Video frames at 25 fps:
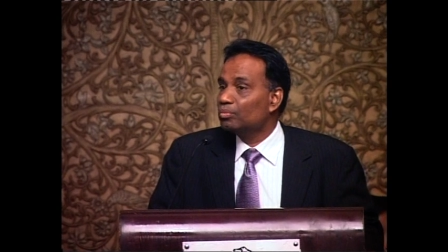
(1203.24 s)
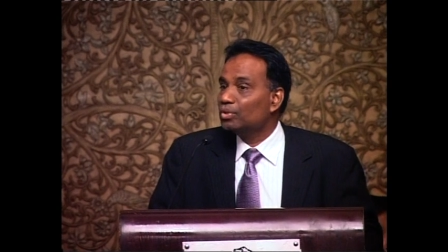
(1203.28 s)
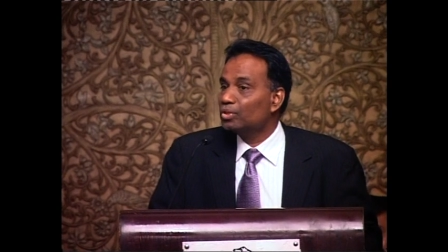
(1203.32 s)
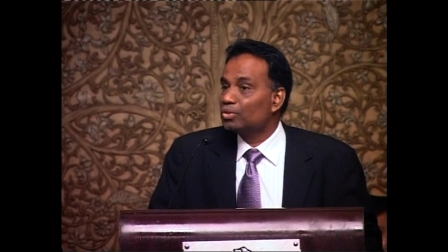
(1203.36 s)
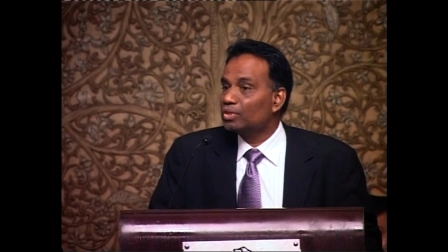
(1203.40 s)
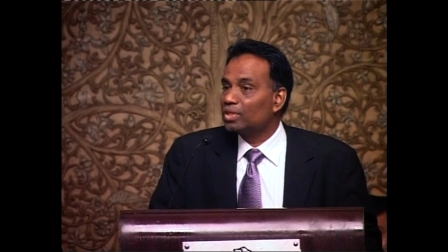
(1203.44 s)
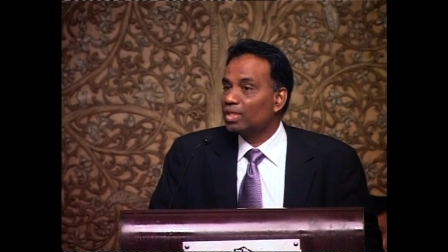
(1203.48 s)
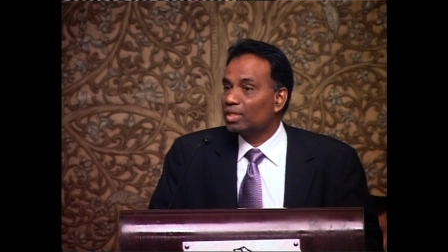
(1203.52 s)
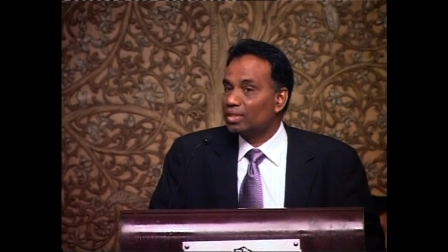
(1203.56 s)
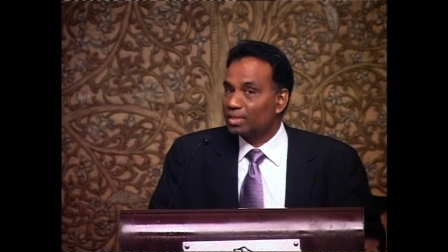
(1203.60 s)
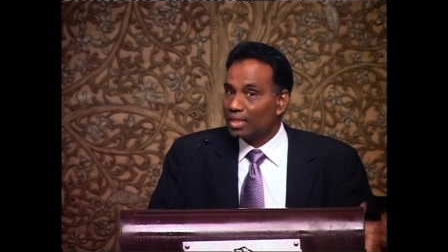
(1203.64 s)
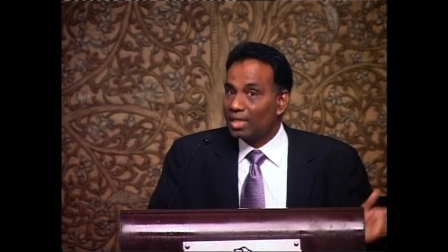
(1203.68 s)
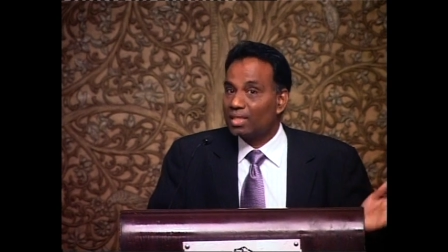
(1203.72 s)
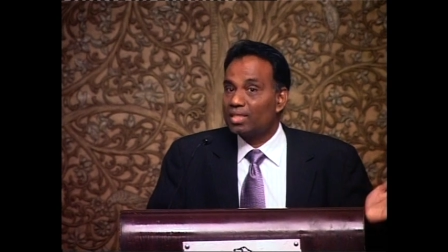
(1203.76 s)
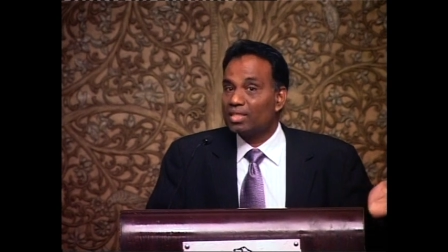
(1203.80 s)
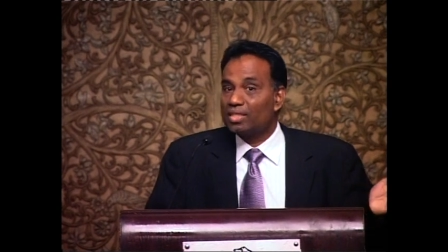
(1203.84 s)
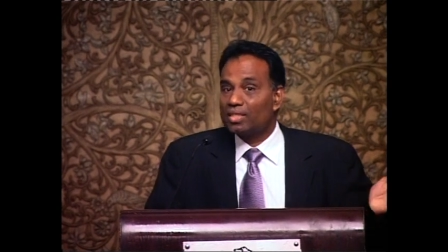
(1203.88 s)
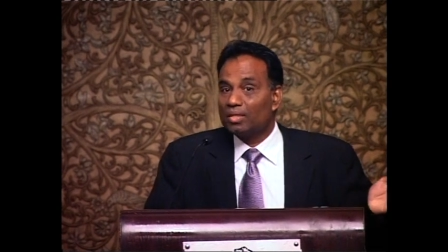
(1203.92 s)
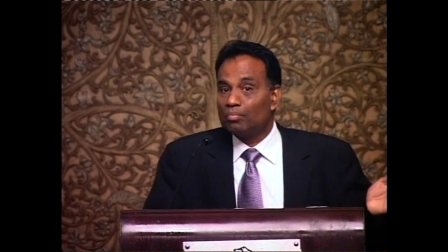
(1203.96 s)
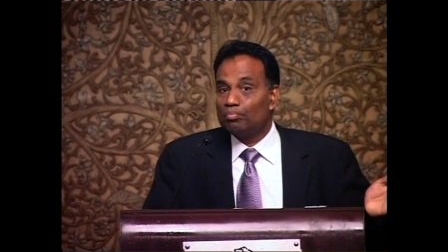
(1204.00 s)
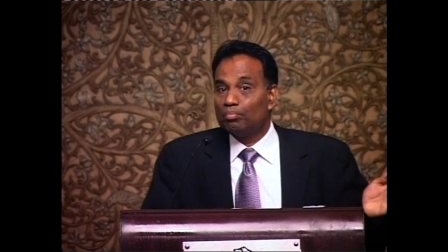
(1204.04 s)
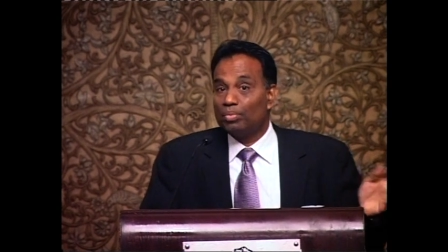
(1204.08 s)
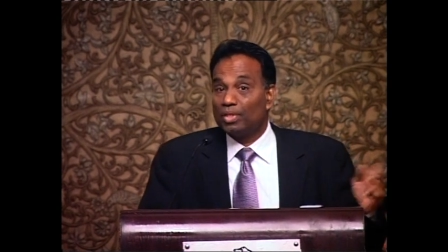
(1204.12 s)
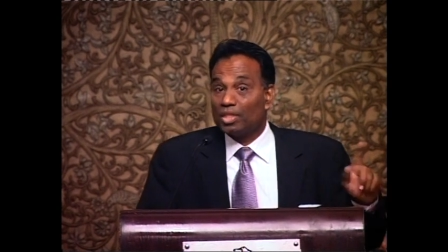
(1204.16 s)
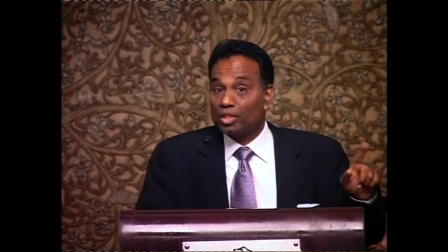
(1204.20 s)
music. That is
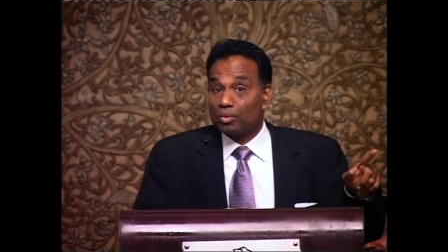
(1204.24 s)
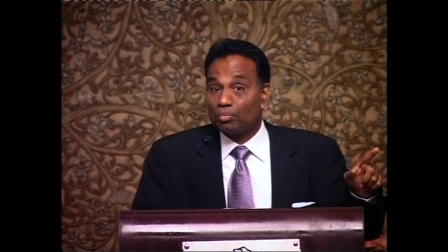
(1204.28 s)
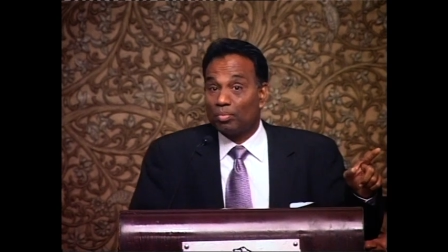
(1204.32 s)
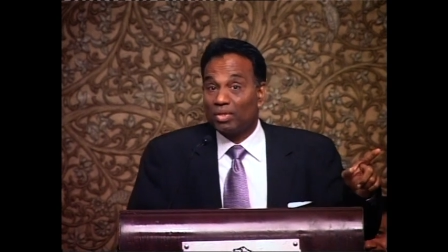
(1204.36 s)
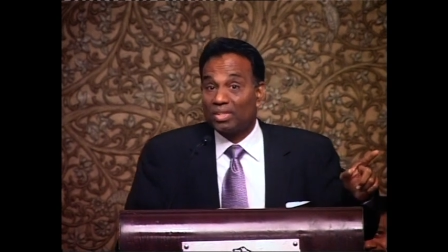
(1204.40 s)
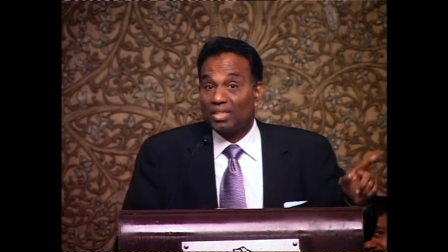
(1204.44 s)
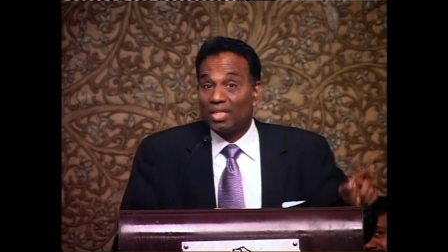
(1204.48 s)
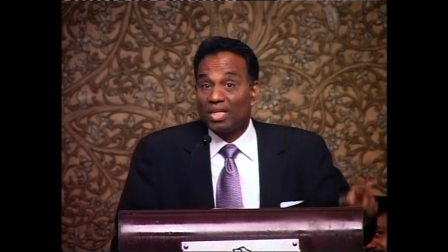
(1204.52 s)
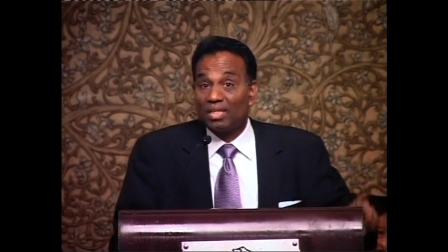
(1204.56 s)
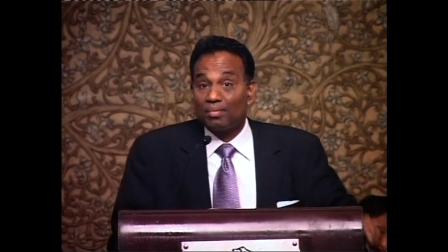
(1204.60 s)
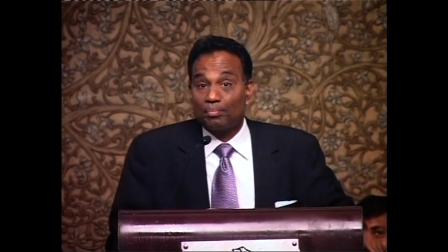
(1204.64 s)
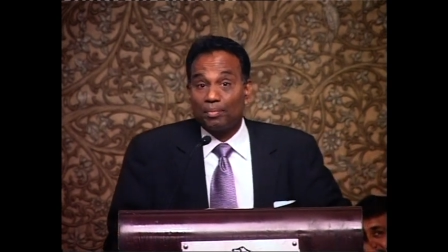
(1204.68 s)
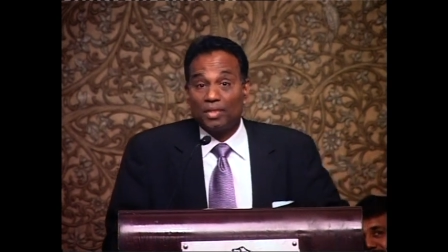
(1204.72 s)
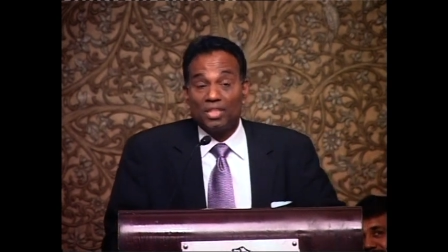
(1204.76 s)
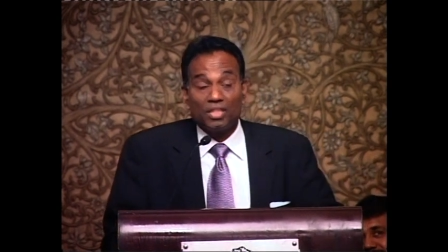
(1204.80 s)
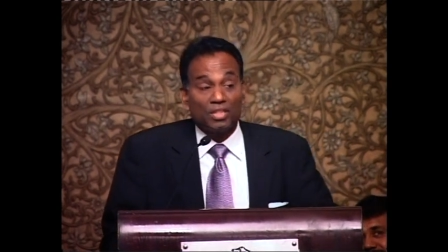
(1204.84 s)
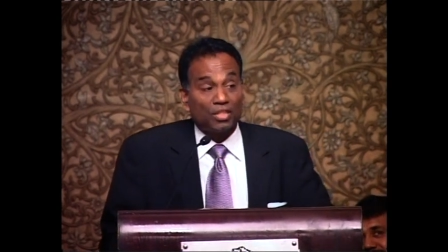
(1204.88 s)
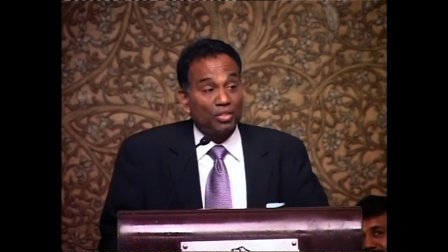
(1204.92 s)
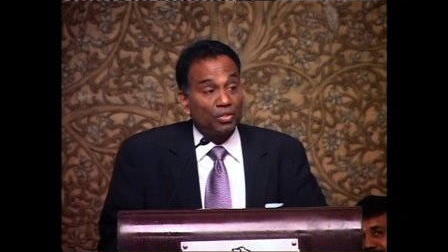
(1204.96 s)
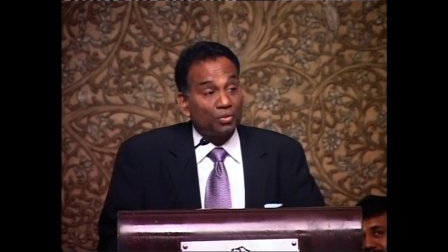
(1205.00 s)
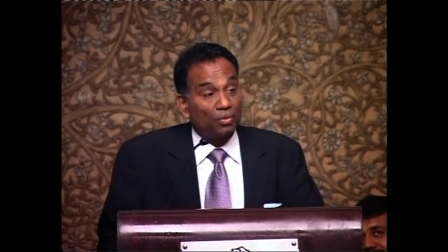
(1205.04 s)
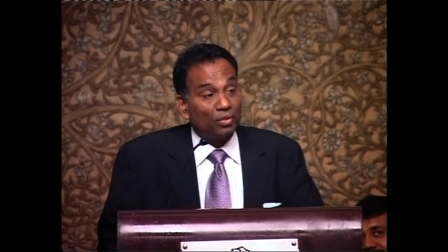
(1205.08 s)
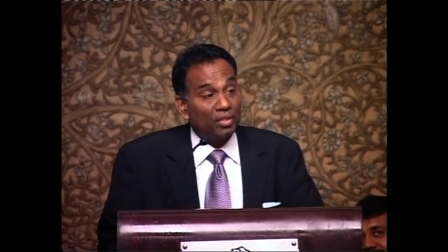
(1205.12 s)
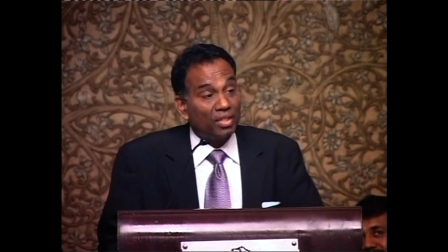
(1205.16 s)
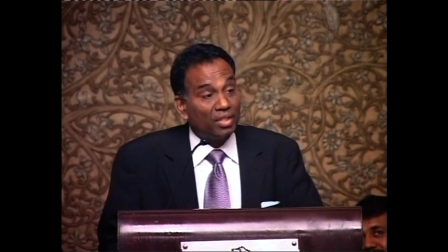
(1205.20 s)
some peace. But that peace
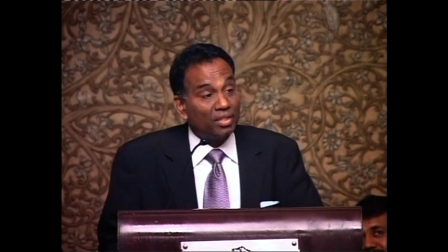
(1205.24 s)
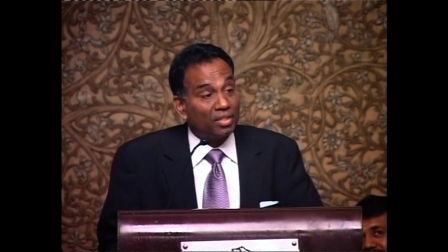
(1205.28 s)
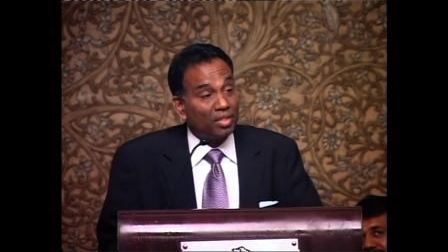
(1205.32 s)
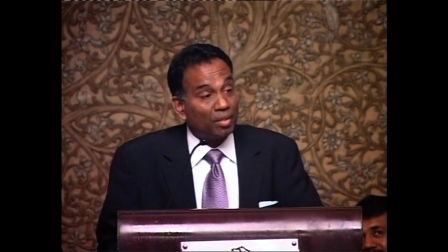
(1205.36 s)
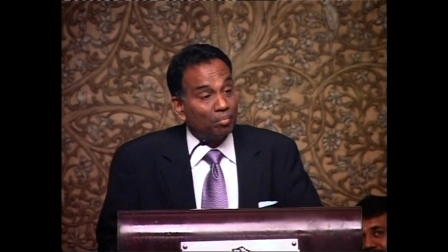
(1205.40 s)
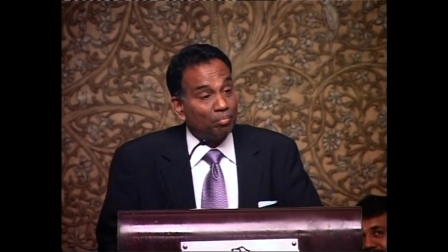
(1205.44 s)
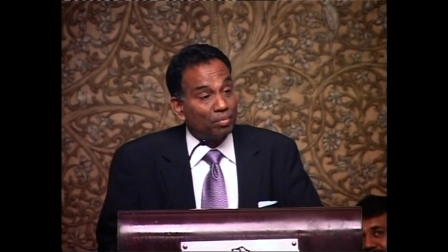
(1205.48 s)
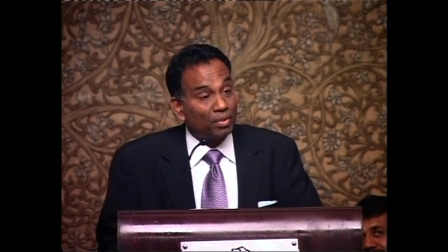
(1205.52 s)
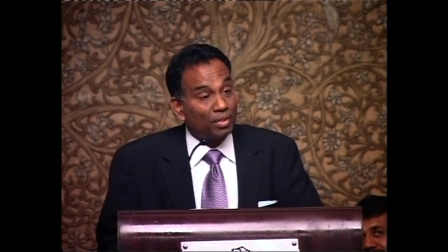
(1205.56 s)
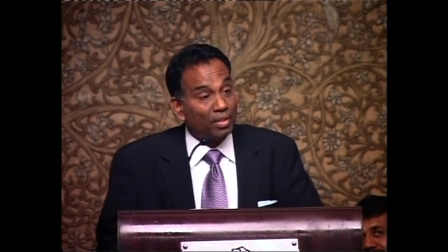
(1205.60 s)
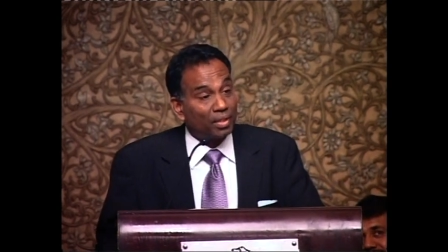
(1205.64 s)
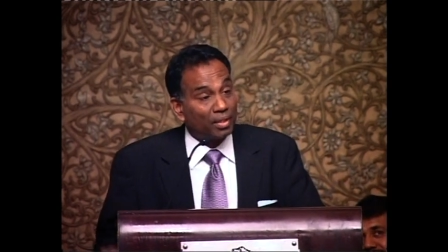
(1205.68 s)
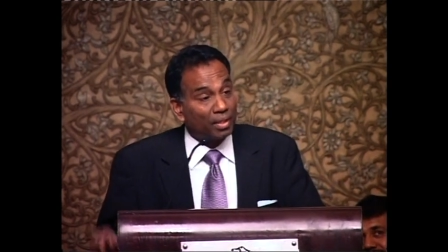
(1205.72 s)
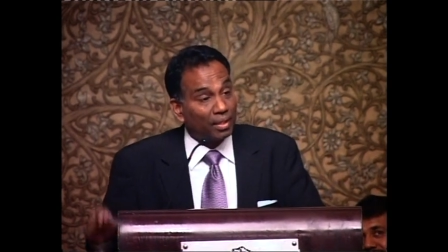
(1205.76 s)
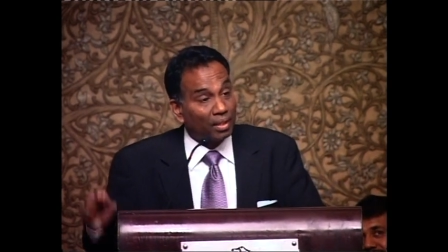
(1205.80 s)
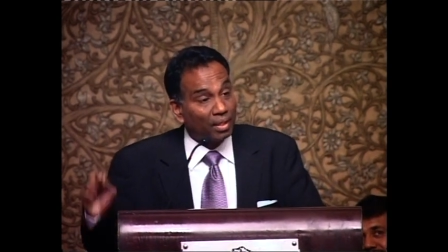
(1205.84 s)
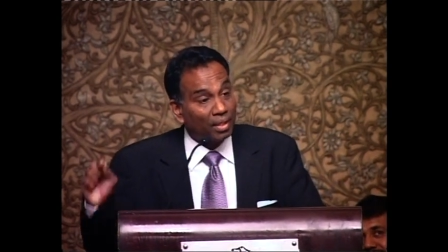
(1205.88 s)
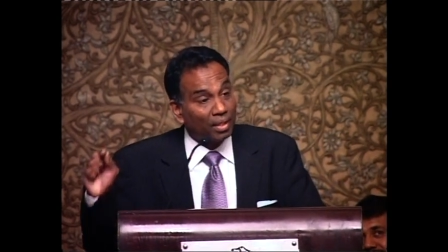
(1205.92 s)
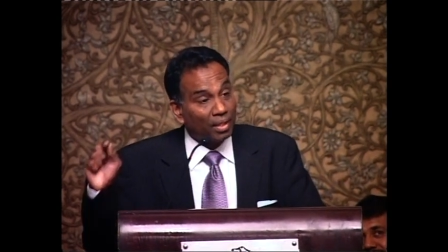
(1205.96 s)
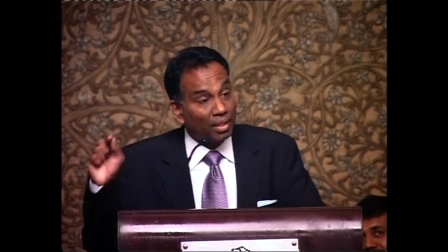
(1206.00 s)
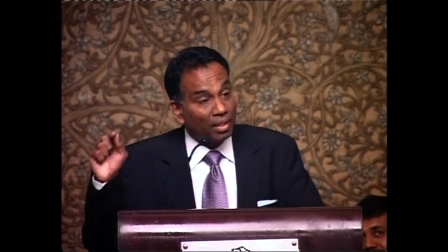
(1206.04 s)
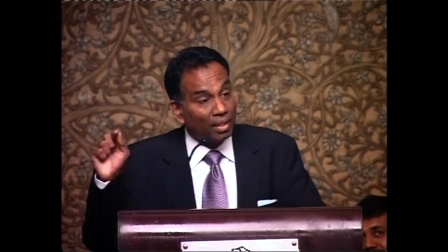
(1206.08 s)
is only temporary.